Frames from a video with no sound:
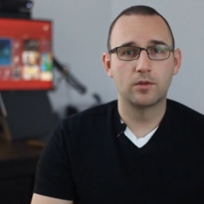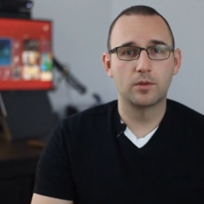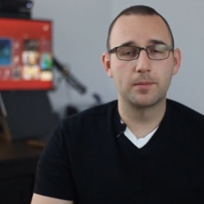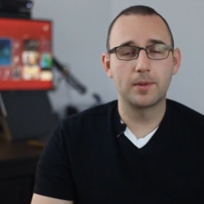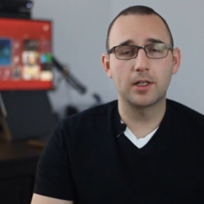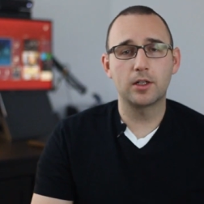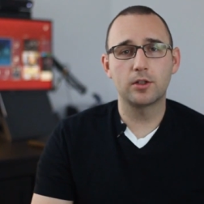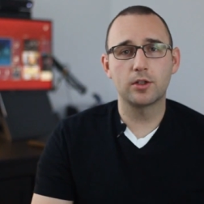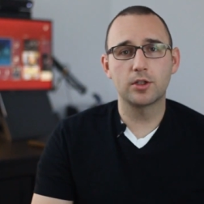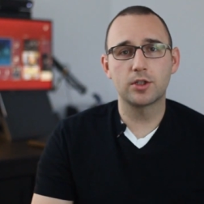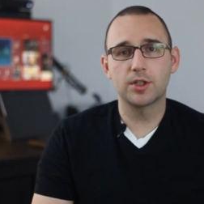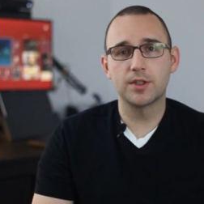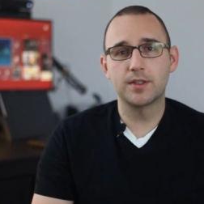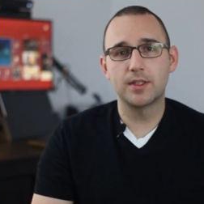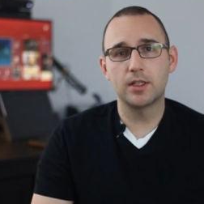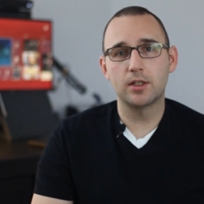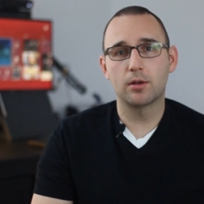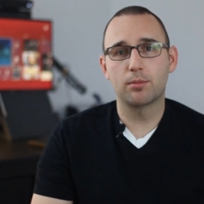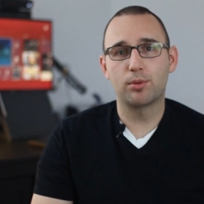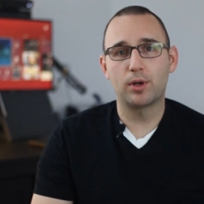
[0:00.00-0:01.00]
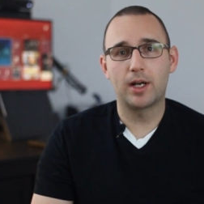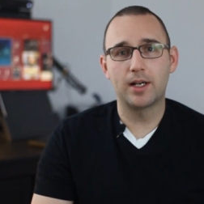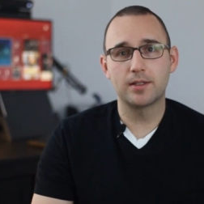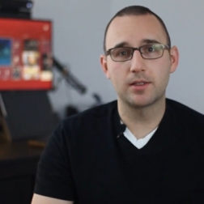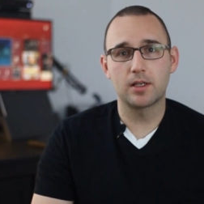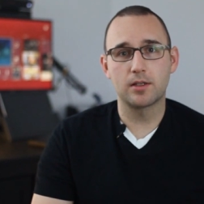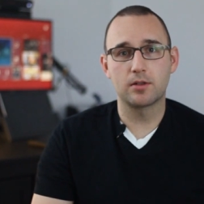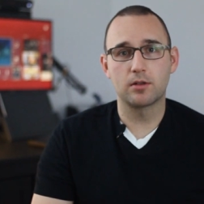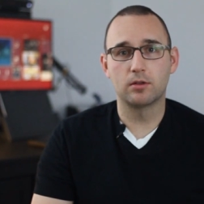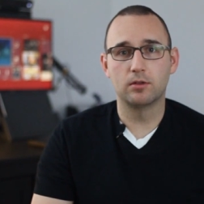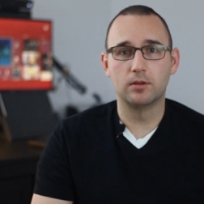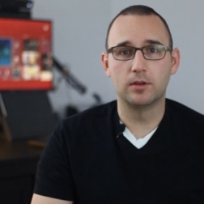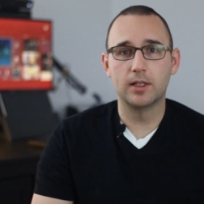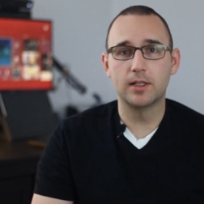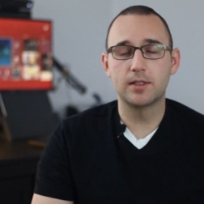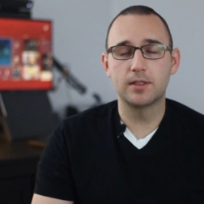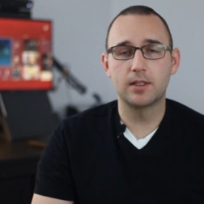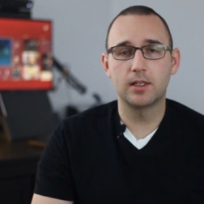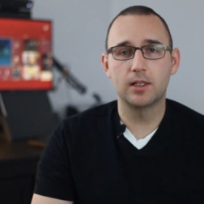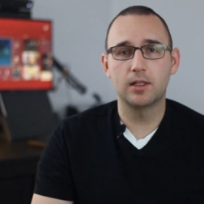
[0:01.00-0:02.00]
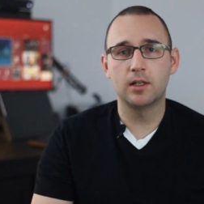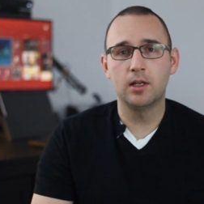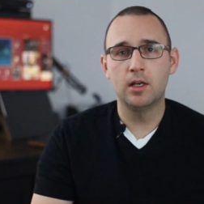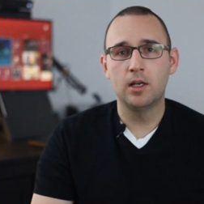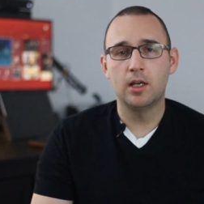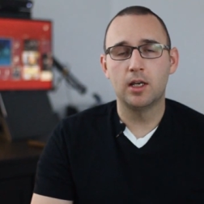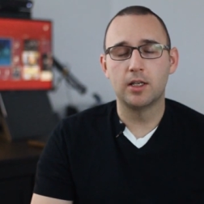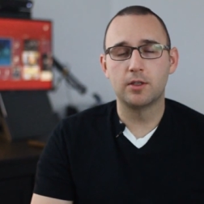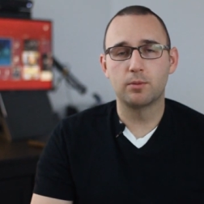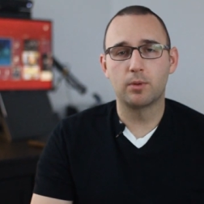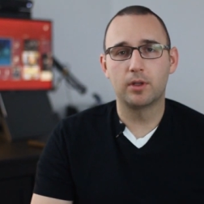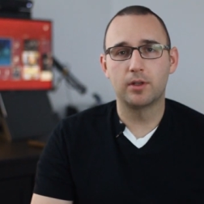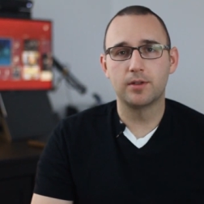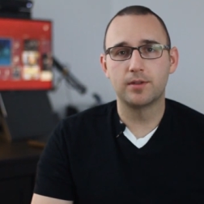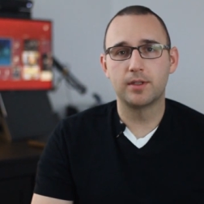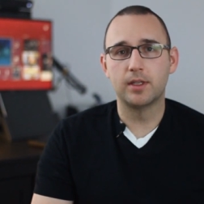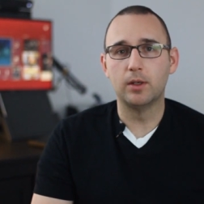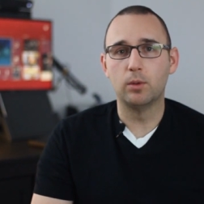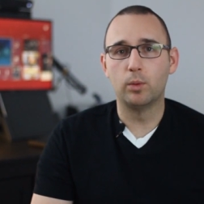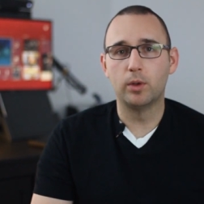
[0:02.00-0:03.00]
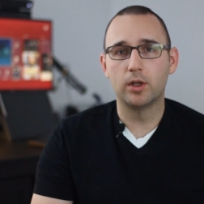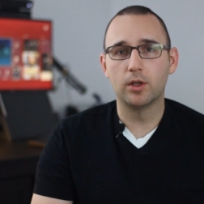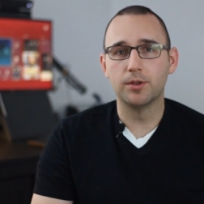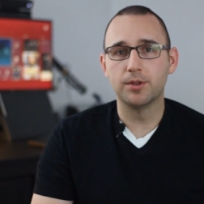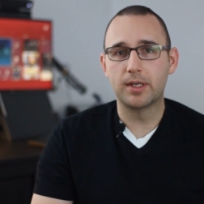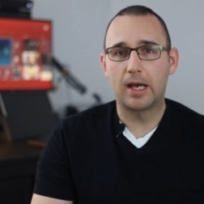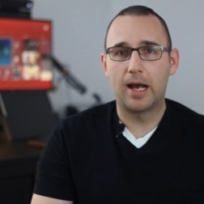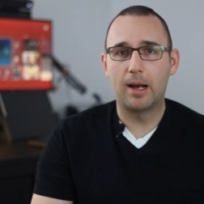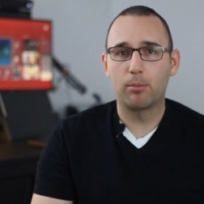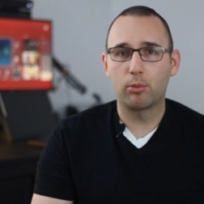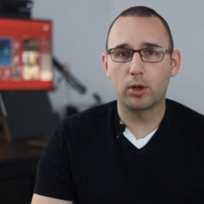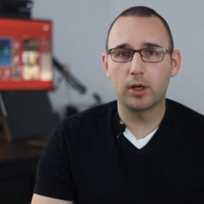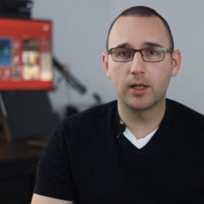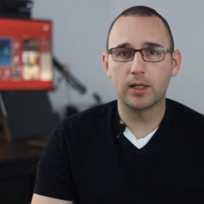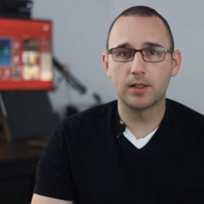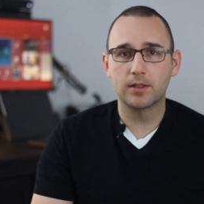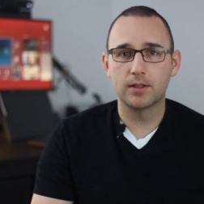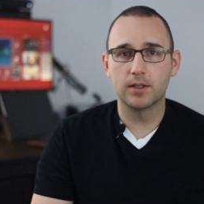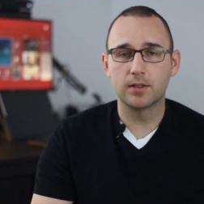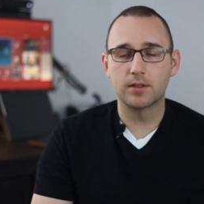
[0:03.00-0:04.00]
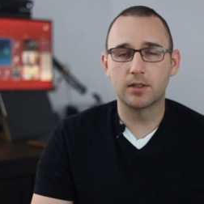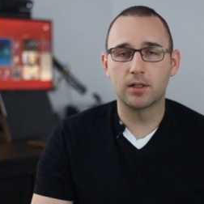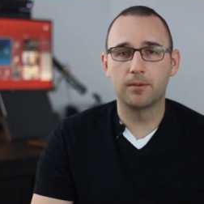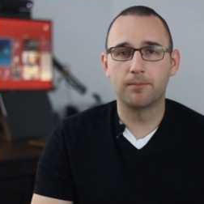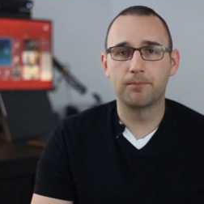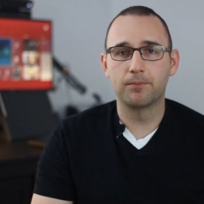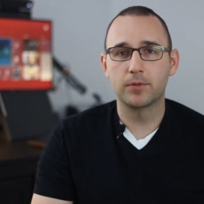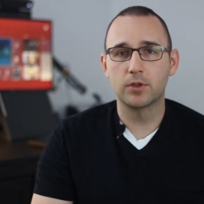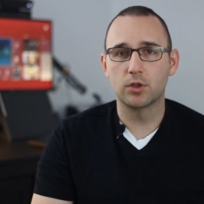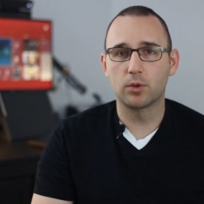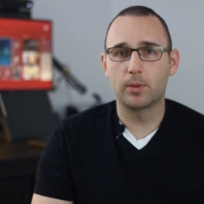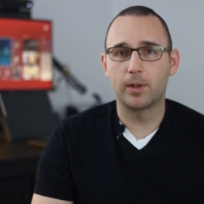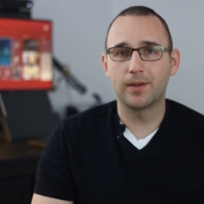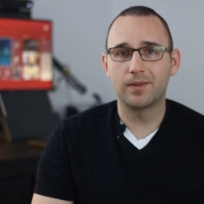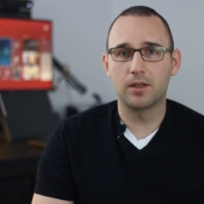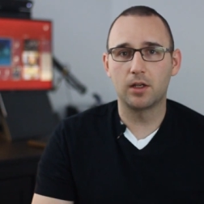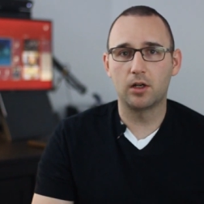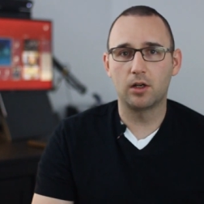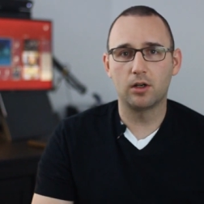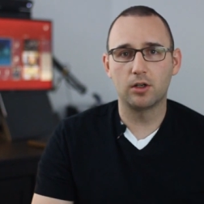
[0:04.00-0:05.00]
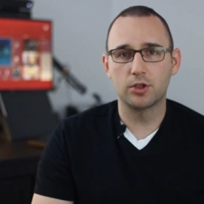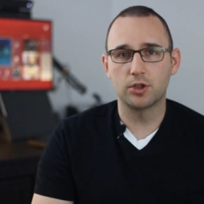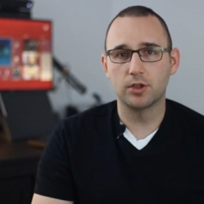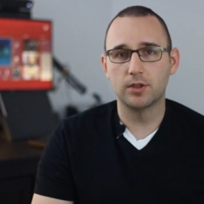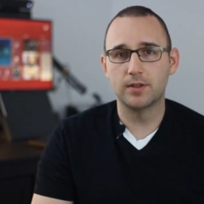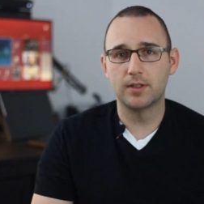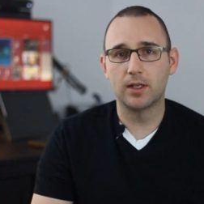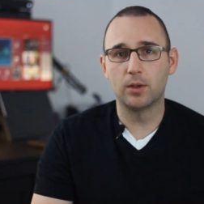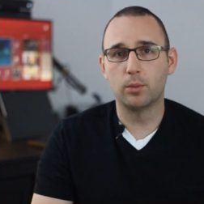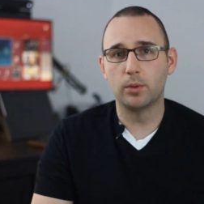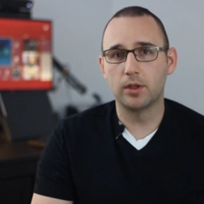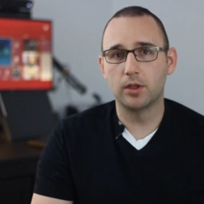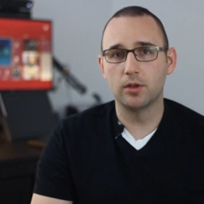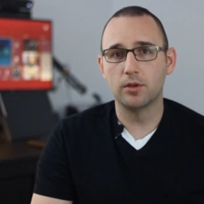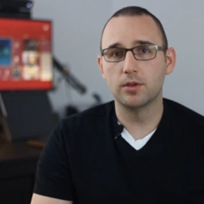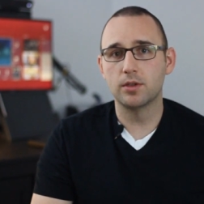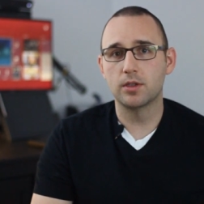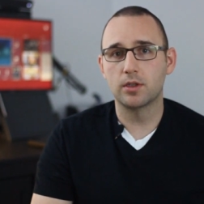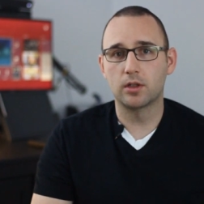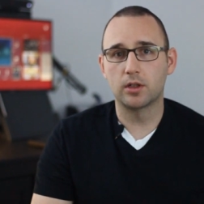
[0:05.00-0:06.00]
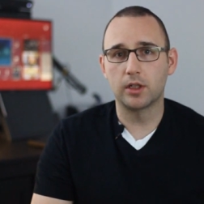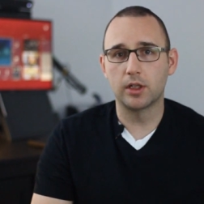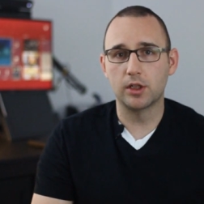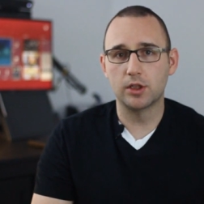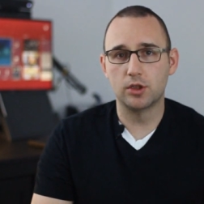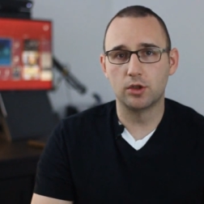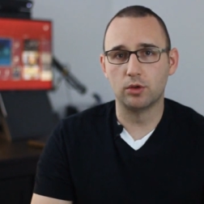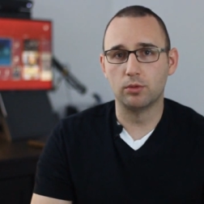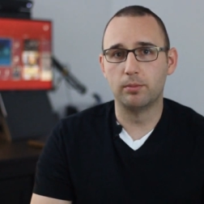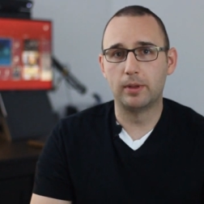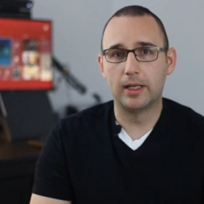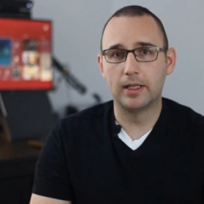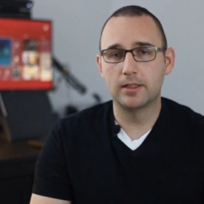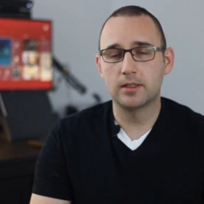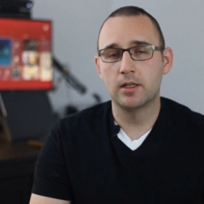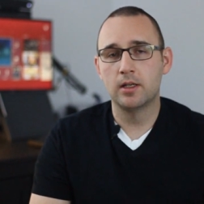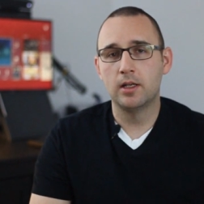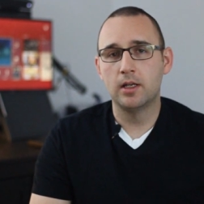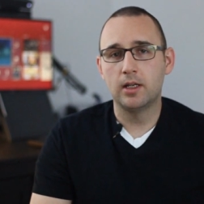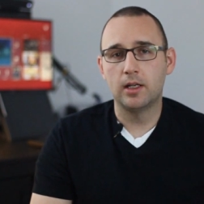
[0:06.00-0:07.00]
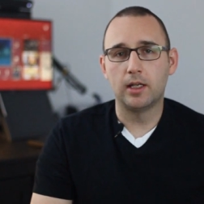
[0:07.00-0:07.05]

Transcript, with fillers: From there, you should see your processor listed as well as the Windows operating system. So right there, it should say Windows 32-bit.